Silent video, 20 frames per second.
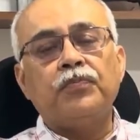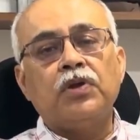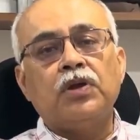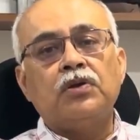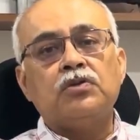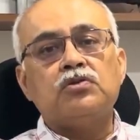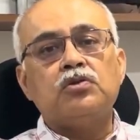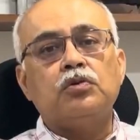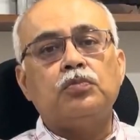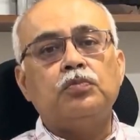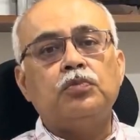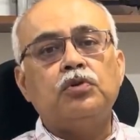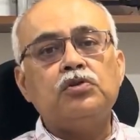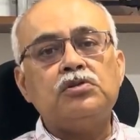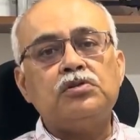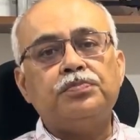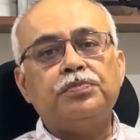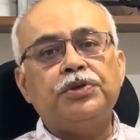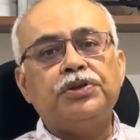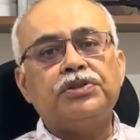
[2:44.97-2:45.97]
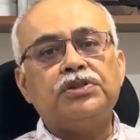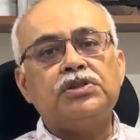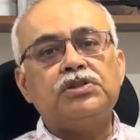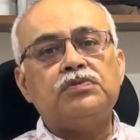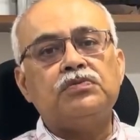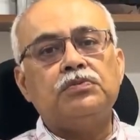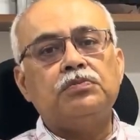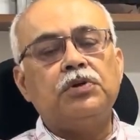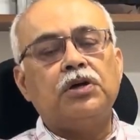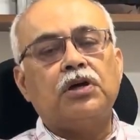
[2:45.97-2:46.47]
So most patients
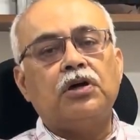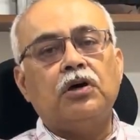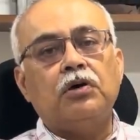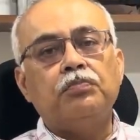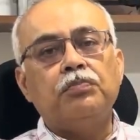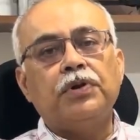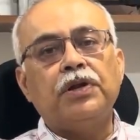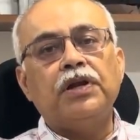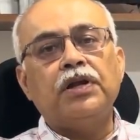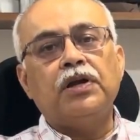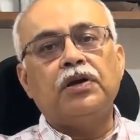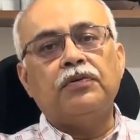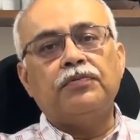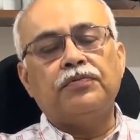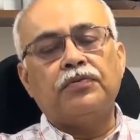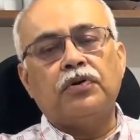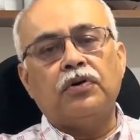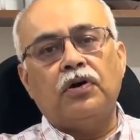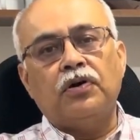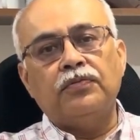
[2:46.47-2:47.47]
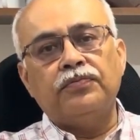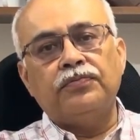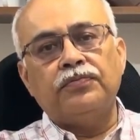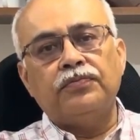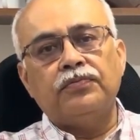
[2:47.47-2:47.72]
will be complaining of cough,